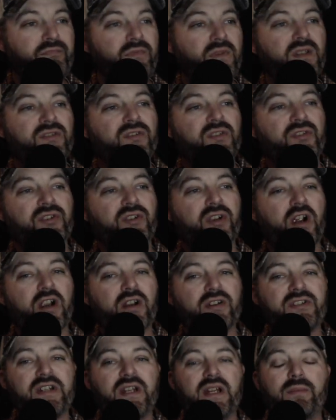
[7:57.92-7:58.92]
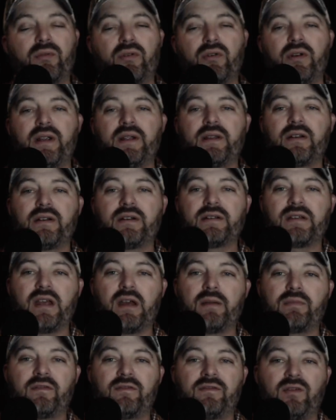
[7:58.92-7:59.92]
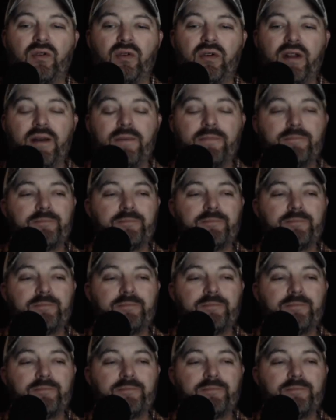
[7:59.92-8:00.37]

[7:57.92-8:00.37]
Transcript: So Cigar City Brewing, they're in Tampa, Florida.